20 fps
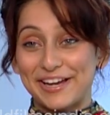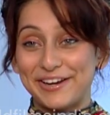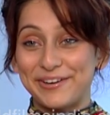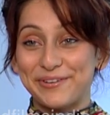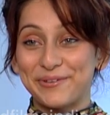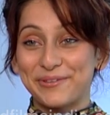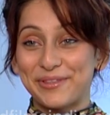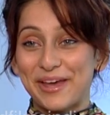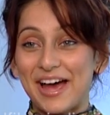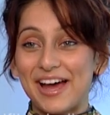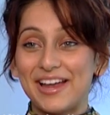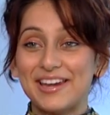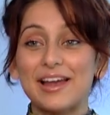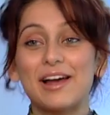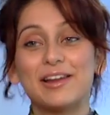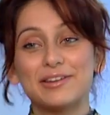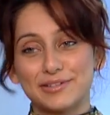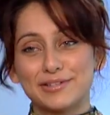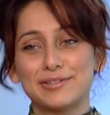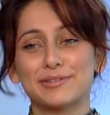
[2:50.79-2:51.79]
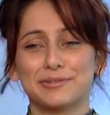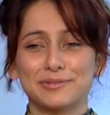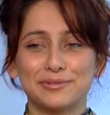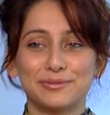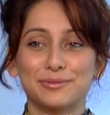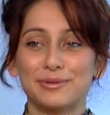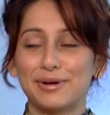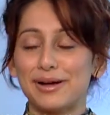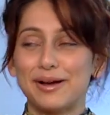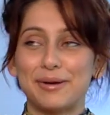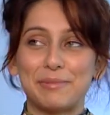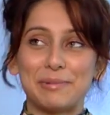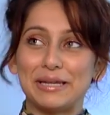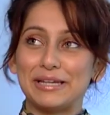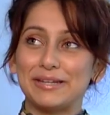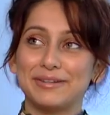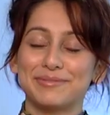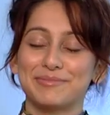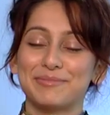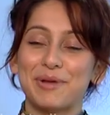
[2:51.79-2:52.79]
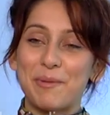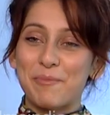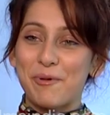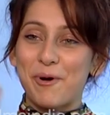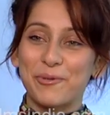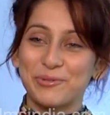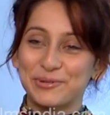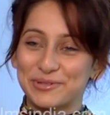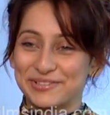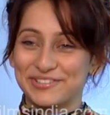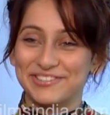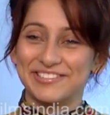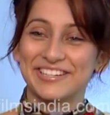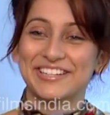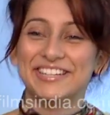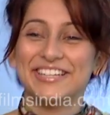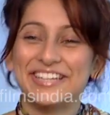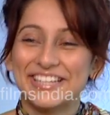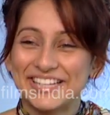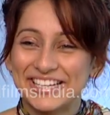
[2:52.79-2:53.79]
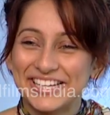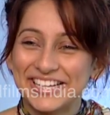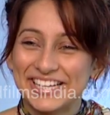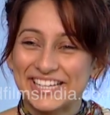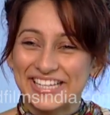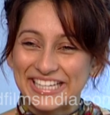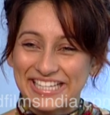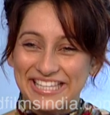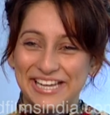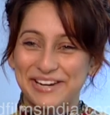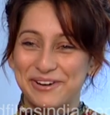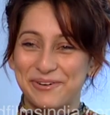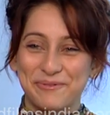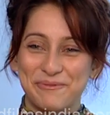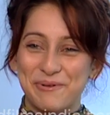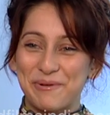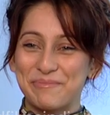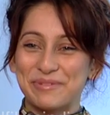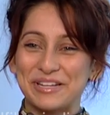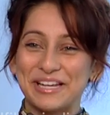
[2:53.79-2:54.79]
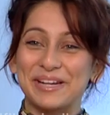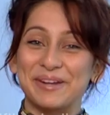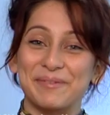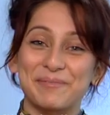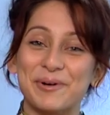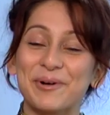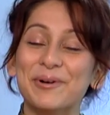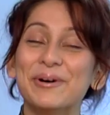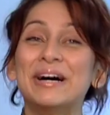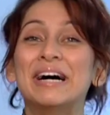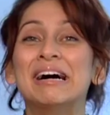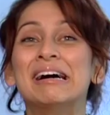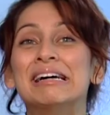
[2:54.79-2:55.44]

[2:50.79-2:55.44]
I know that until, I mean, I'm old and, and they don't want me anymore.